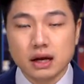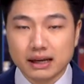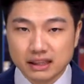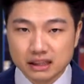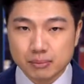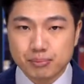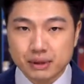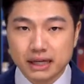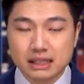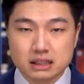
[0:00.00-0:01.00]
I think the
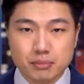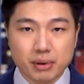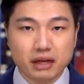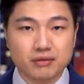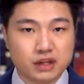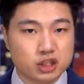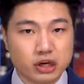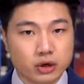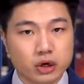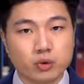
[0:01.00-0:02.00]
biggest
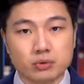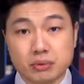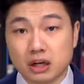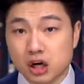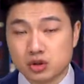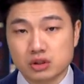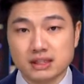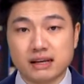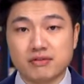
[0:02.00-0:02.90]
beneficiary would be countries like